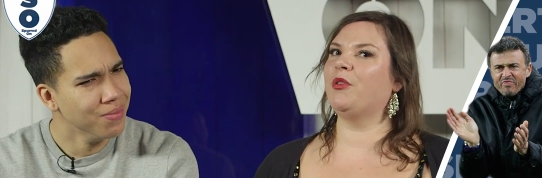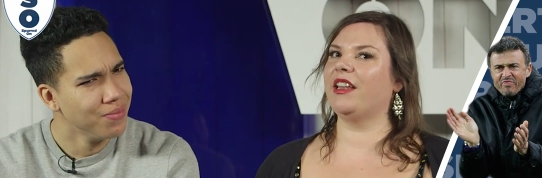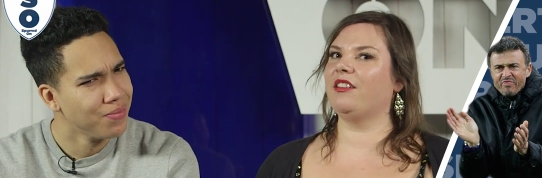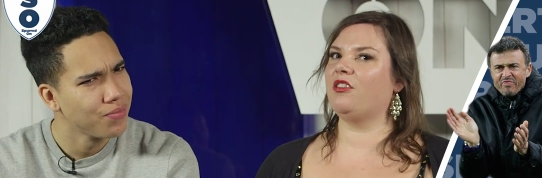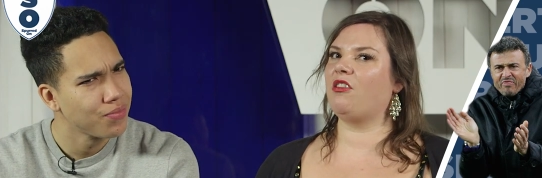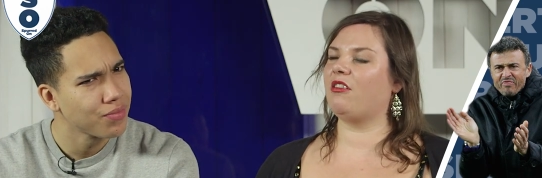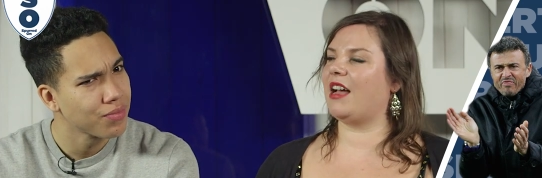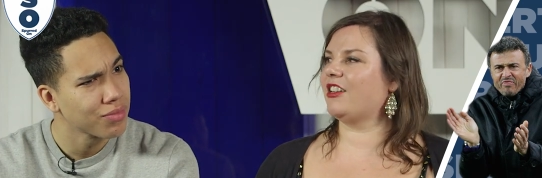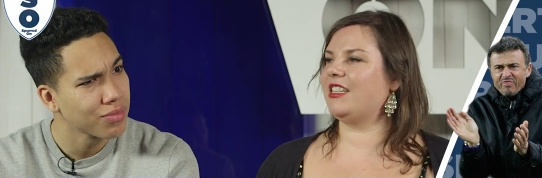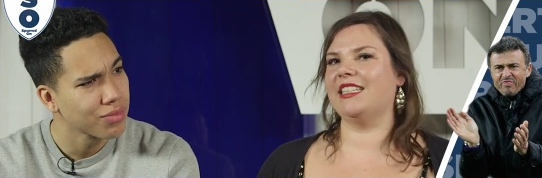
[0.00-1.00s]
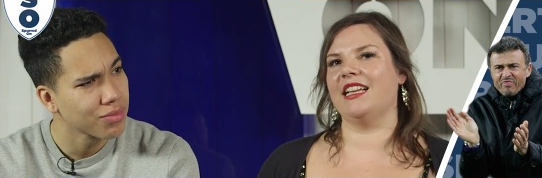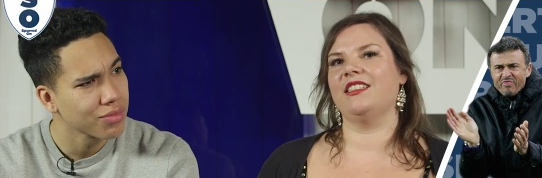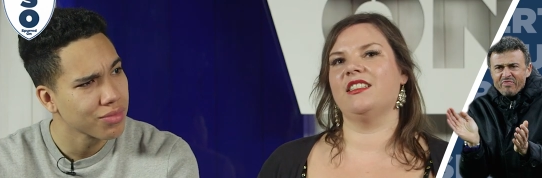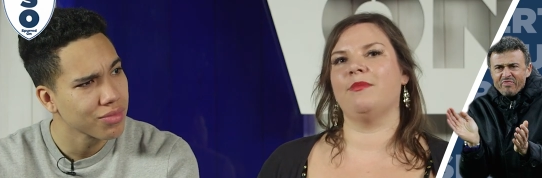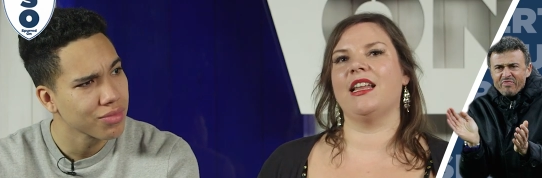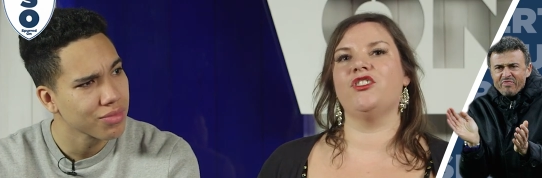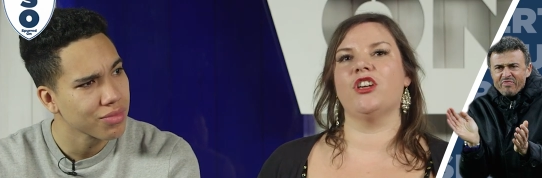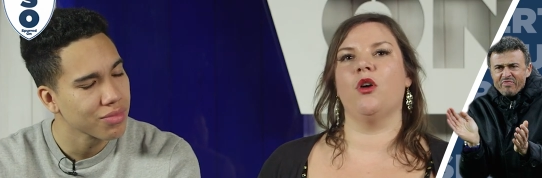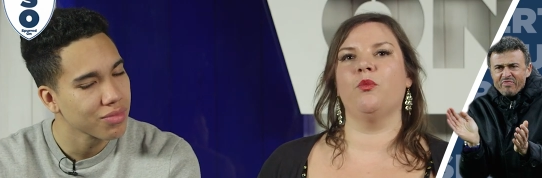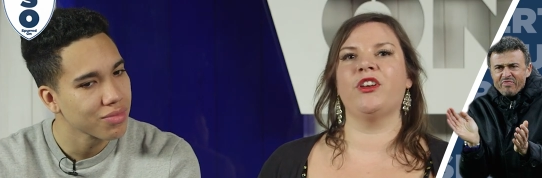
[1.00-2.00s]
Speaker 1: point not actually tested as a
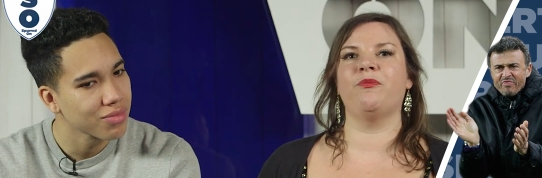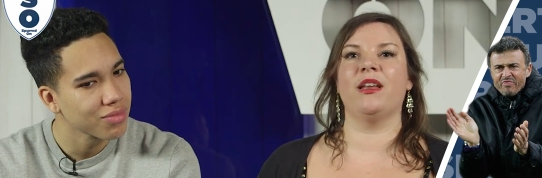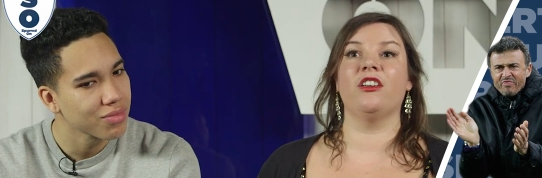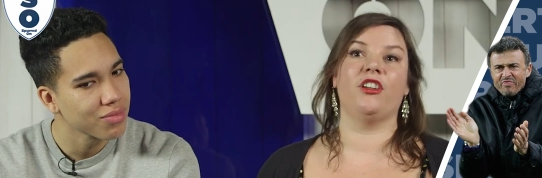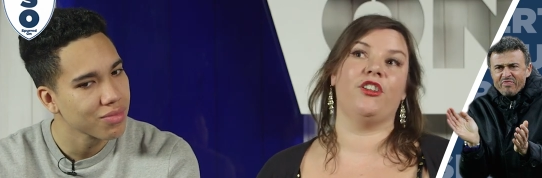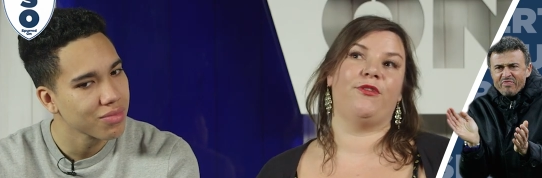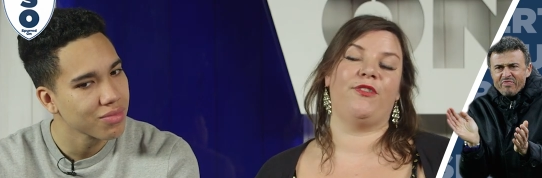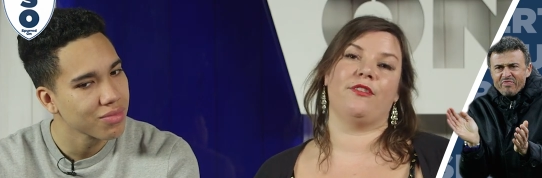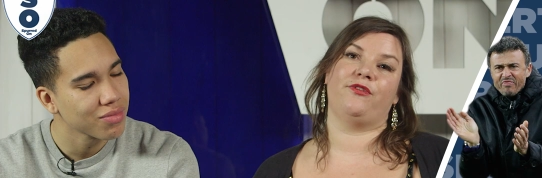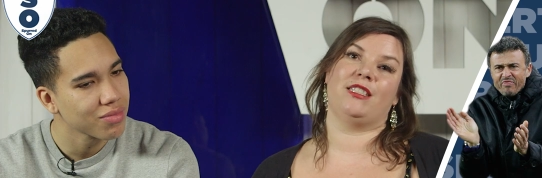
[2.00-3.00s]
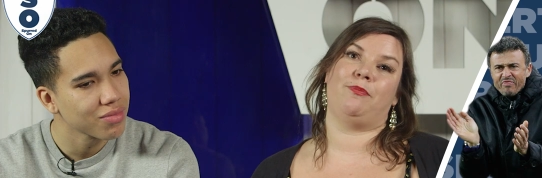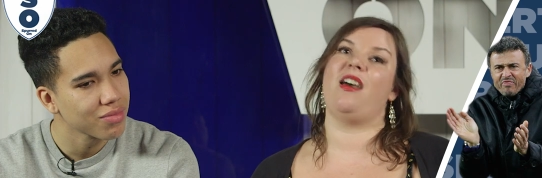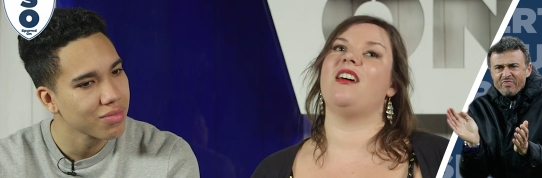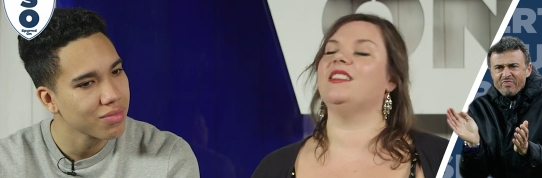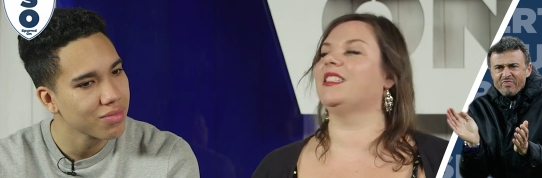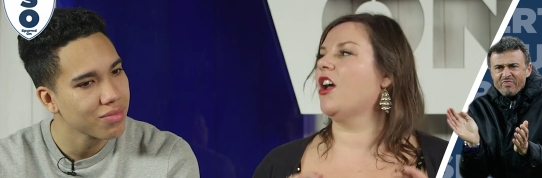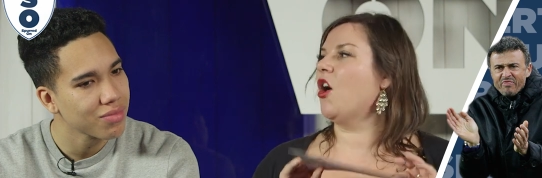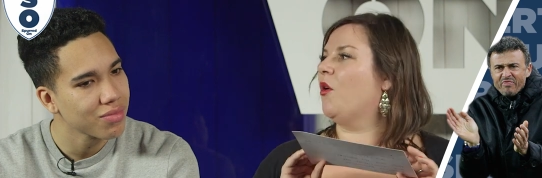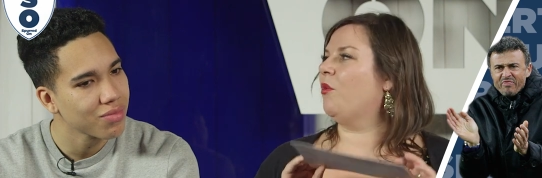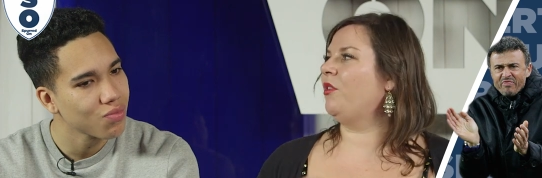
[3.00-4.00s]
manager, would have been a good fit for Spurs.
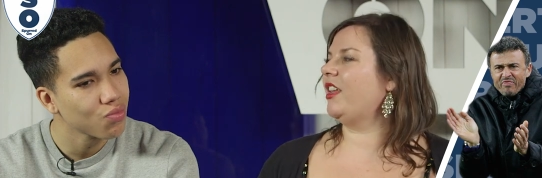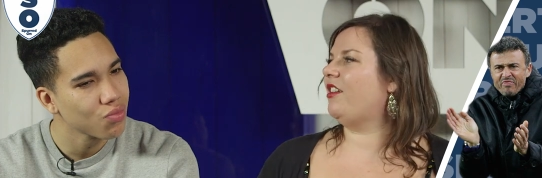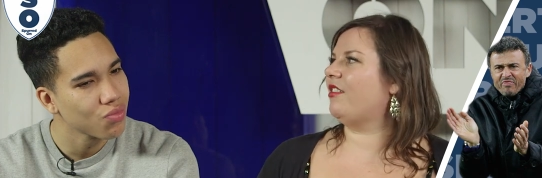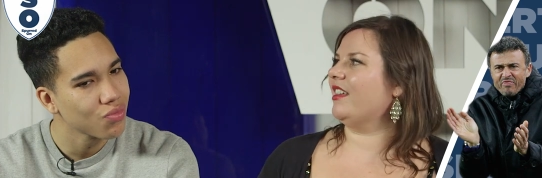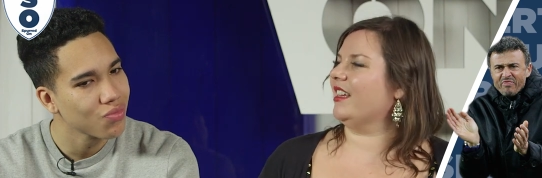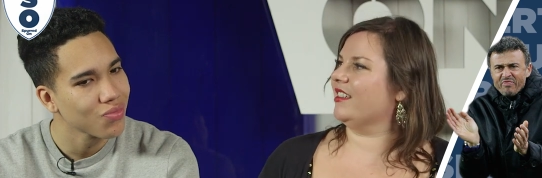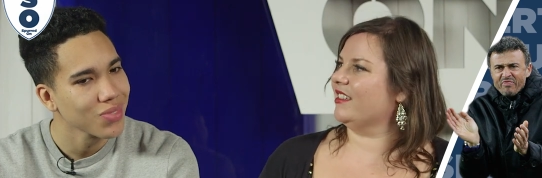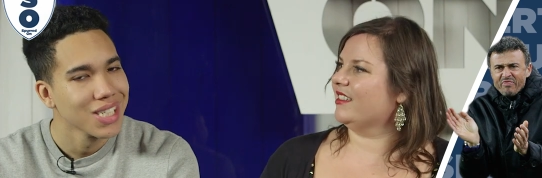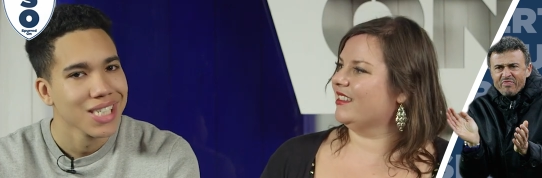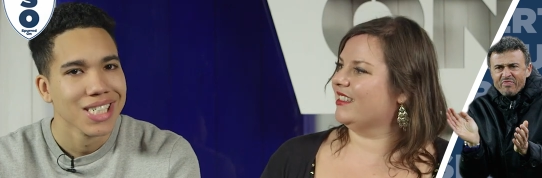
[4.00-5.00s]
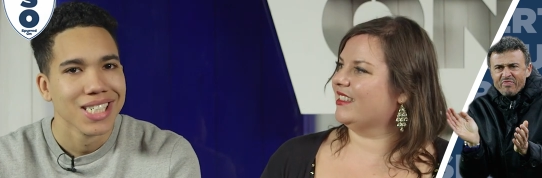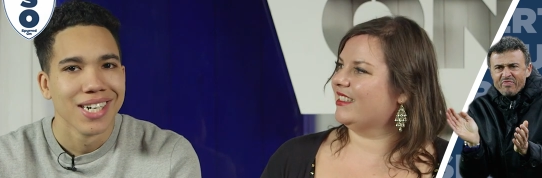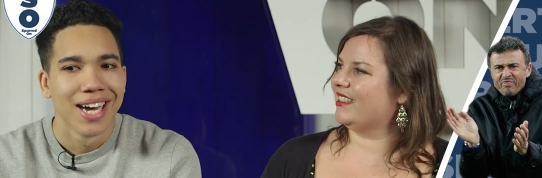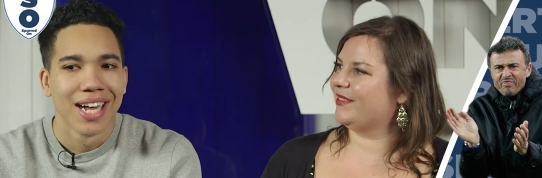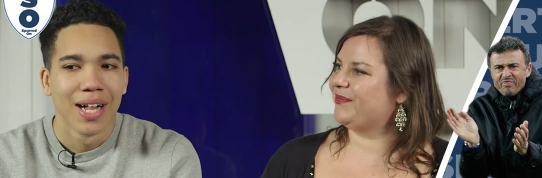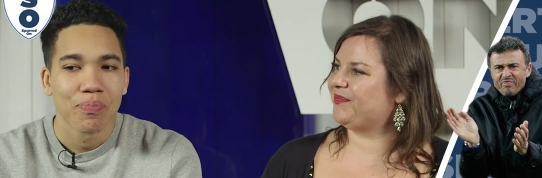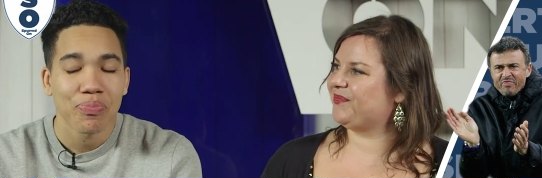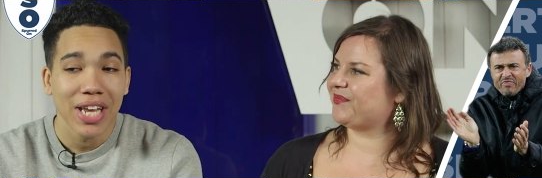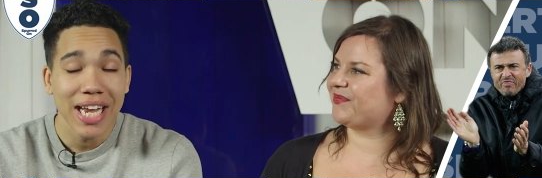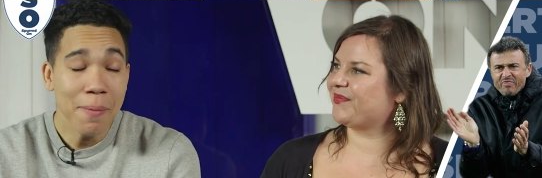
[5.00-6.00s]
What do you think?
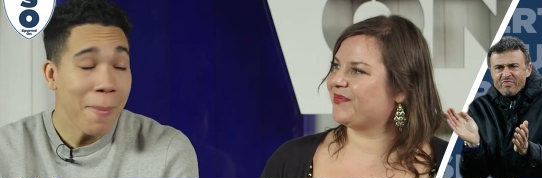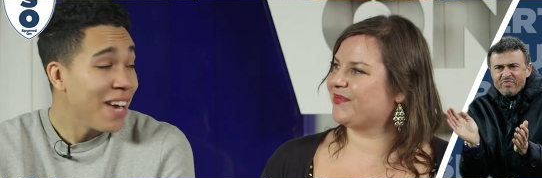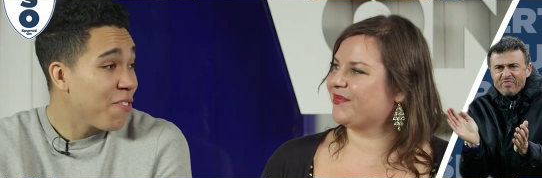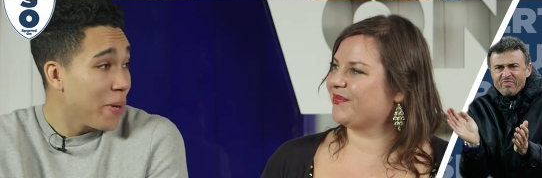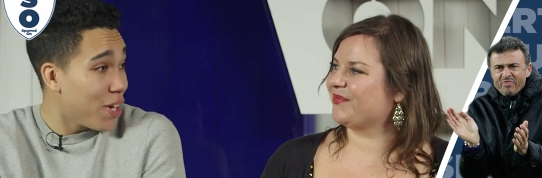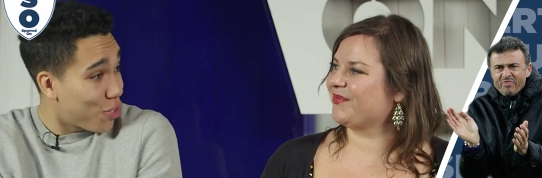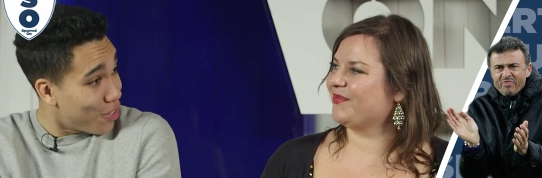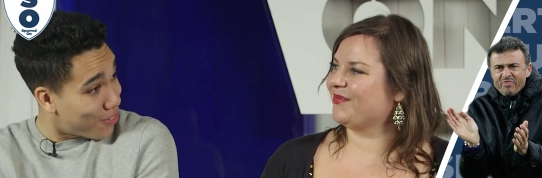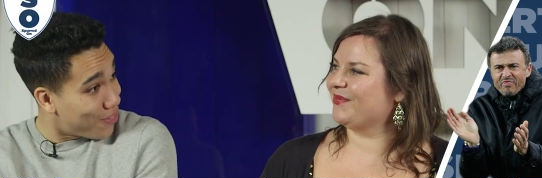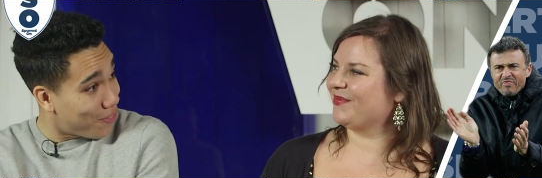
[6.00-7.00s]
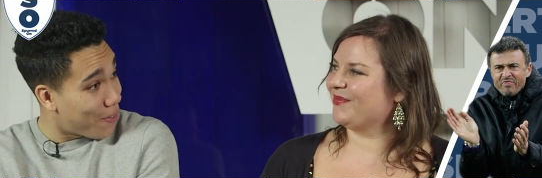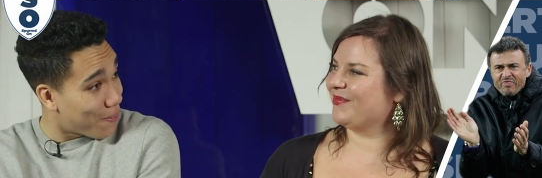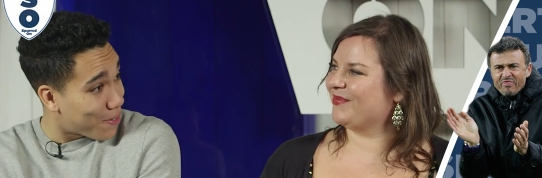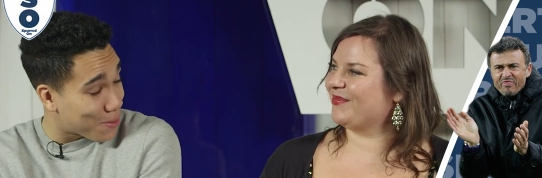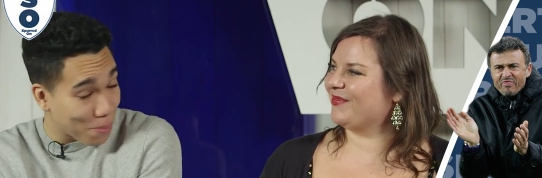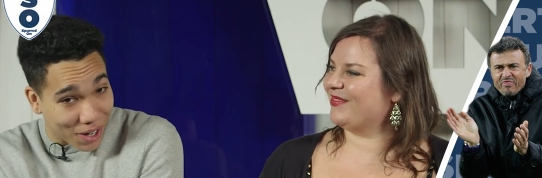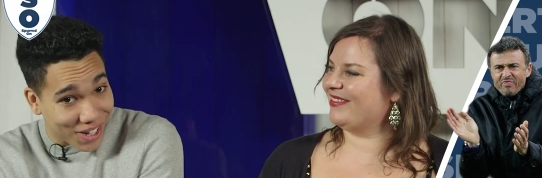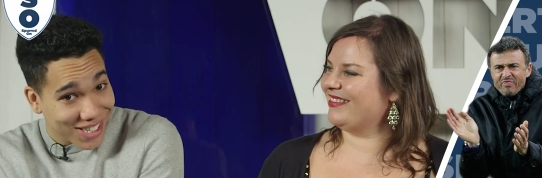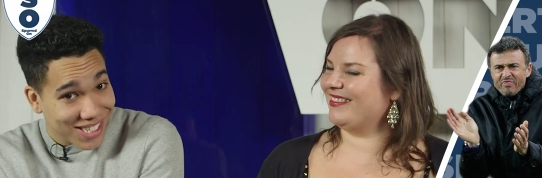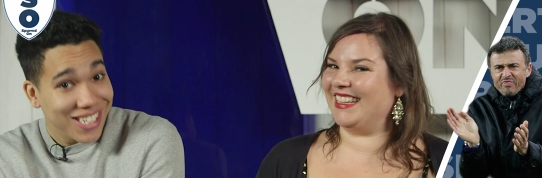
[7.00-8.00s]
Speaker 2: He may have been a good fit for
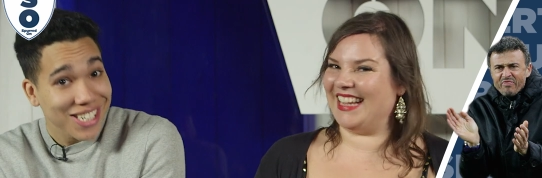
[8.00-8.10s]
Spurs.